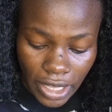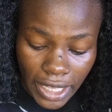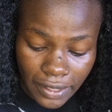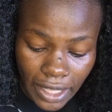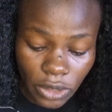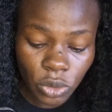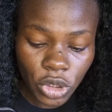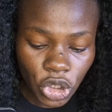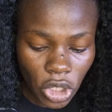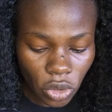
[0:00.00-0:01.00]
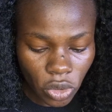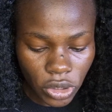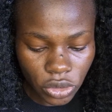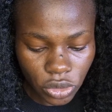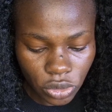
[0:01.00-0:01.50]
length at which you're
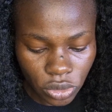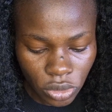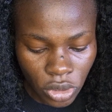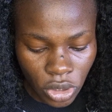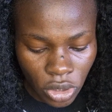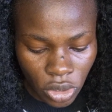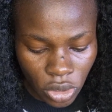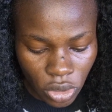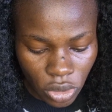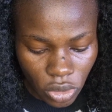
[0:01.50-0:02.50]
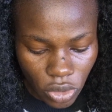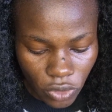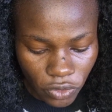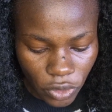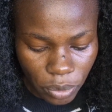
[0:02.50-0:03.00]
going to go for,